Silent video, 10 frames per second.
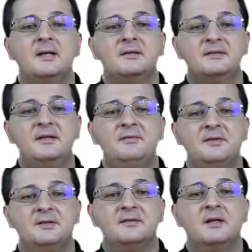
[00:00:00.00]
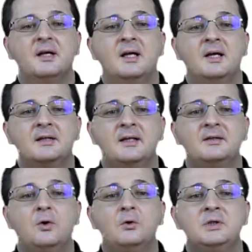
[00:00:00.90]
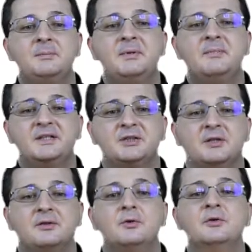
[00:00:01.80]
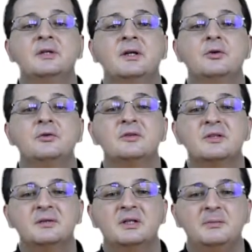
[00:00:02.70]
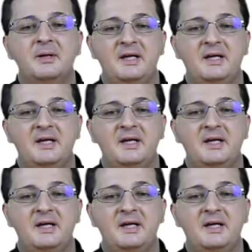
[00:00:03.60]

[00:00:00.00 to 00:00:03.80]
Cepheids can only be measured using a considerable